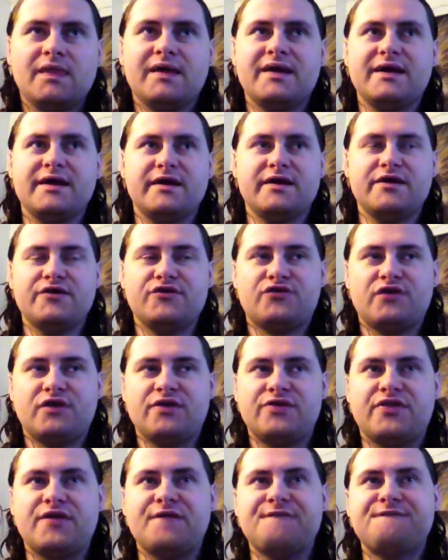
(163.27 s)
is
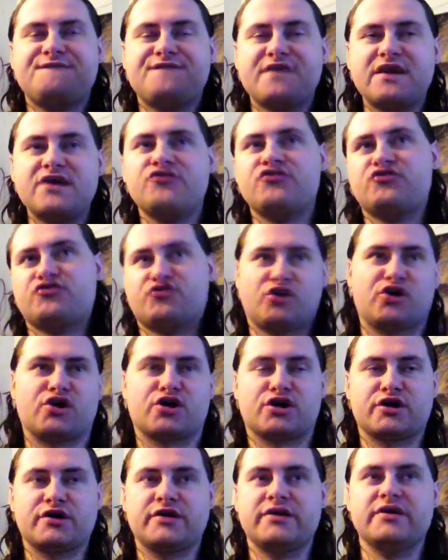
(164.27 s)
the face
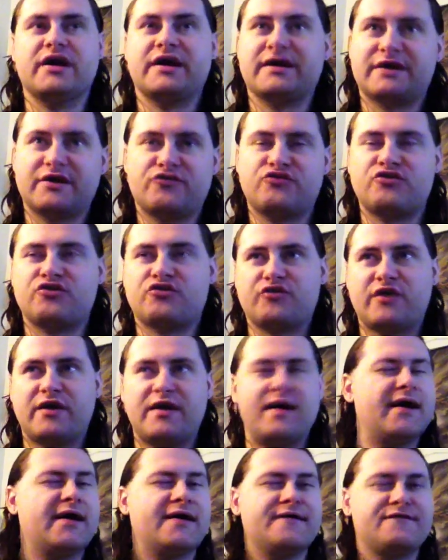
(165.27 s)
turn. I guess you could say
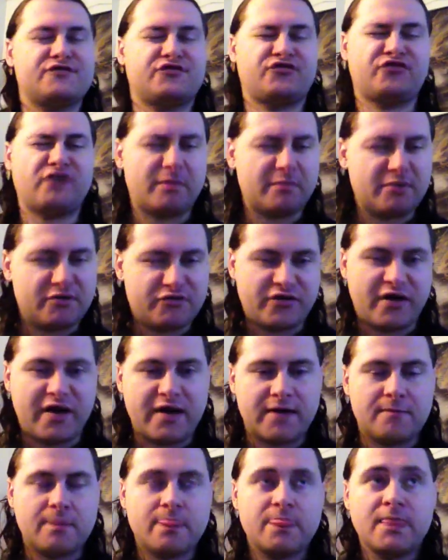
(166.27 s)
of Sami Zayn.